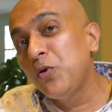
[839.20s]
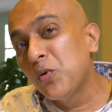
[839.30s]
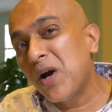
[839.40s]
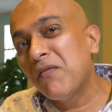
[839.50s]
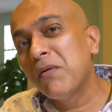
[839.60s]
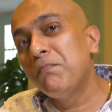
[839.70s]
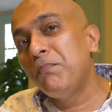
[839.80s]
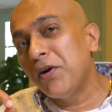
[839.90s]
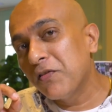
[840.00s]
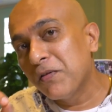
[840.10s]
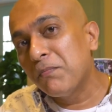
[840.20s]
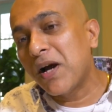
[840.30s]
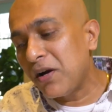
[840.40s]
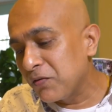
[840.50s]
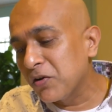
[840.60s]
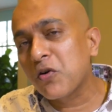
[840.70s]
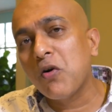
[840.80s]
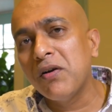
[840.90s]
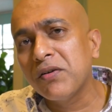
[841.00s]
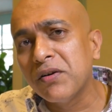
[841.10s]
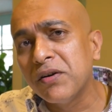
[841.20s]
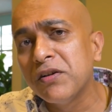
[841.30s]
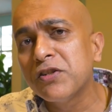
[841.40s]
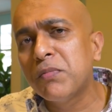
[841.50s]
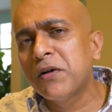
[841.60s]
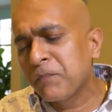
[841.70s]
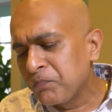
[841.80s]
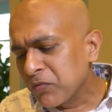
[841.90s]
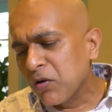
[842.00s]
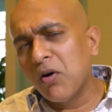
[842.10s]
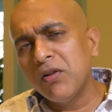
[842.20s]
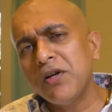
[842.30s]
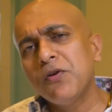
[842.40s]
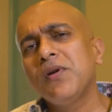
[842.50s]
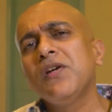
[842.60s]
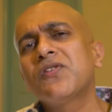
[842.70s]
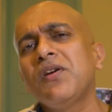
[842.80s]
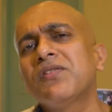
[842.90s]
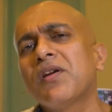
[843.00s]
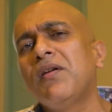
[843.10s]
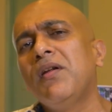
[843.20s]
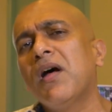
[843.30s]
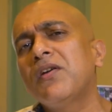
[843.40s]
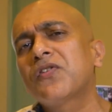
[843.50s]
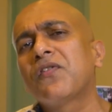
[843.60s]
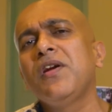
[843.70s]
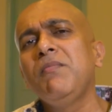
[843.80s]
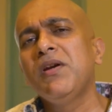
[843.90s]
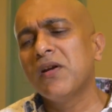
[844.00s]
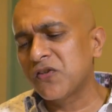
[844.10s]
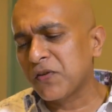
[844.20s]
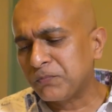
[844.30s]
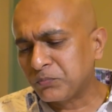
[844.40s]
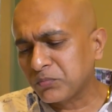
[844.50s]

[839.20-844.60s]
do have a bit of the bite of the corn kernels, but all that you're tasting is a lush creaminess